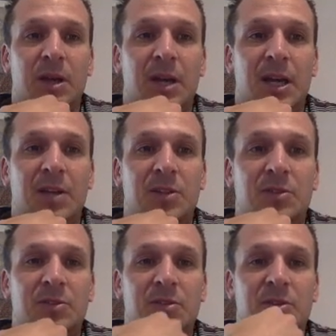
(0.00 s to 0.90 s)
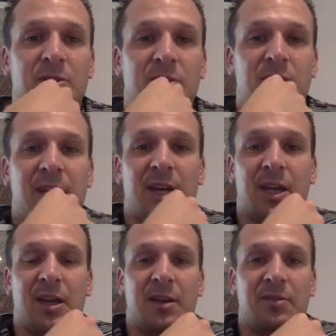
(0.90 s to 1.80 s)
and
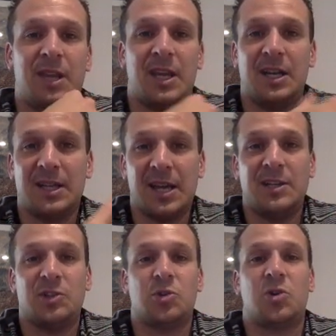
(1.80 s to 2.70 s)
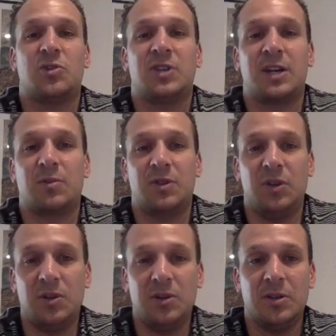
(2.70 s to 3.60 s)
they're getting that initial contact with
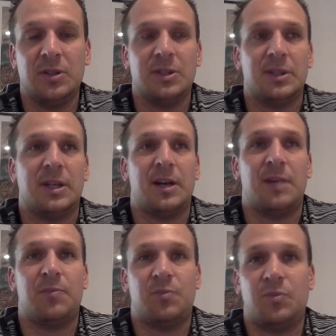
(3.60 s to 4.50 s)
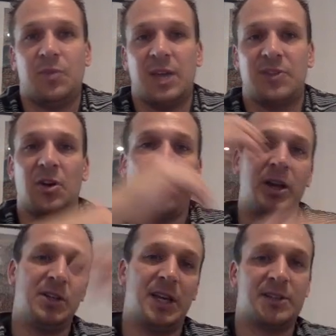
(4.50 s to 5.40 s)
you. They
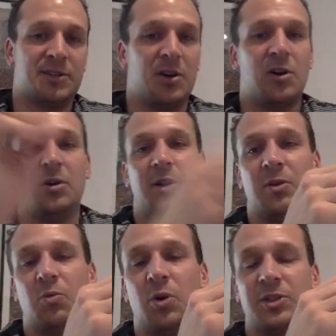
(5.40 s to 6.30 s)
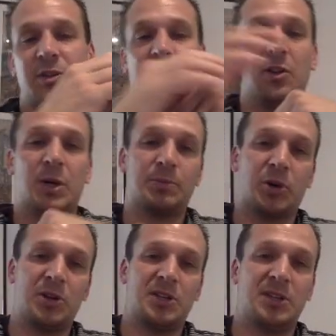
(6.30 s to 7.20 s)
sign, yes, no. What's your follow-up
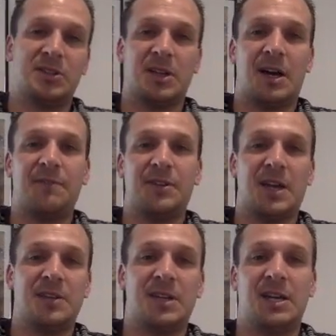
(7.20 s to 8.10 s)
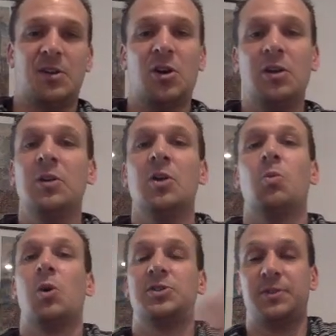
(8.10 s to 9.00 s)
process after they say no?
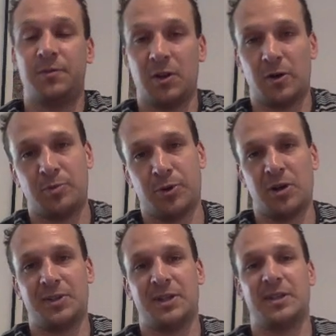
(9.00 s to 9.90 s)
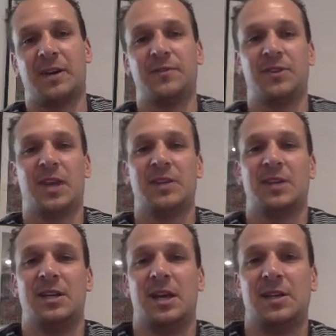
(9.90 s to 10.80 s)
What's the follow-up process after they
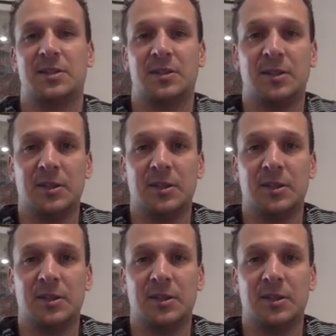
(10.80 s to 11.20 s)
say yes?